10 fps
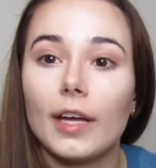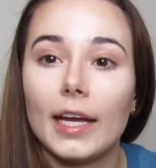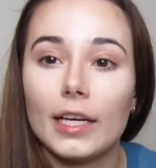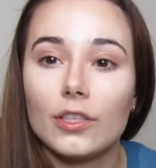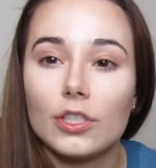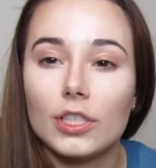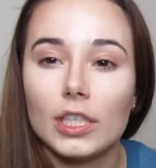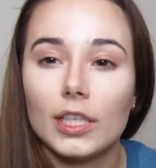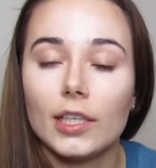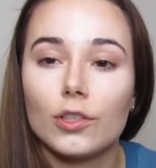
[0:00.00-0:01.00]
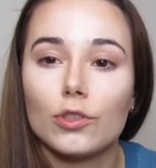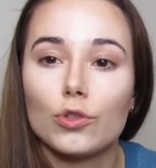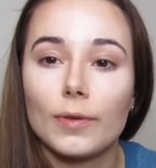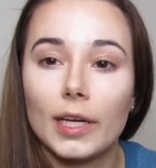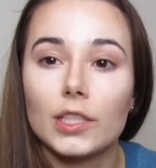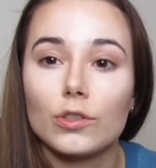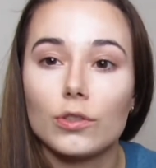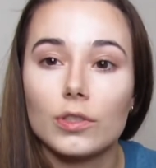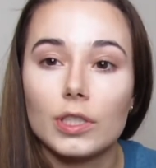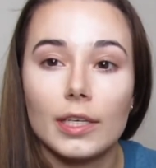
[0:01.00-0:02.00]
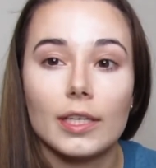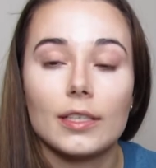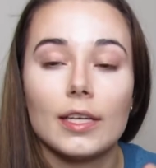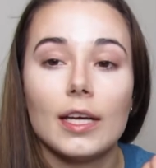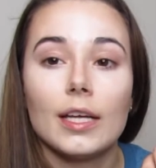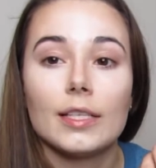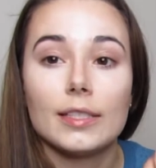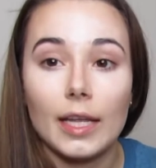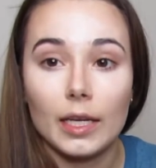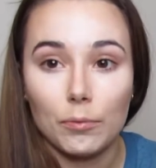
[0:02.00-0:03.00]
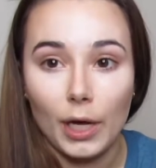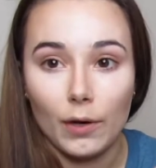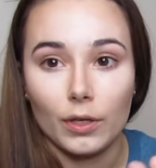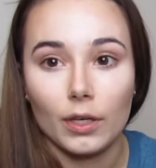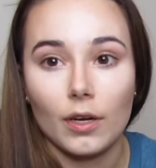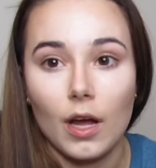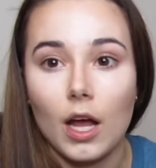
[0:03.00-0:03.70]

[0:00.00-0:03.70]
HD Translucent Setting Powder.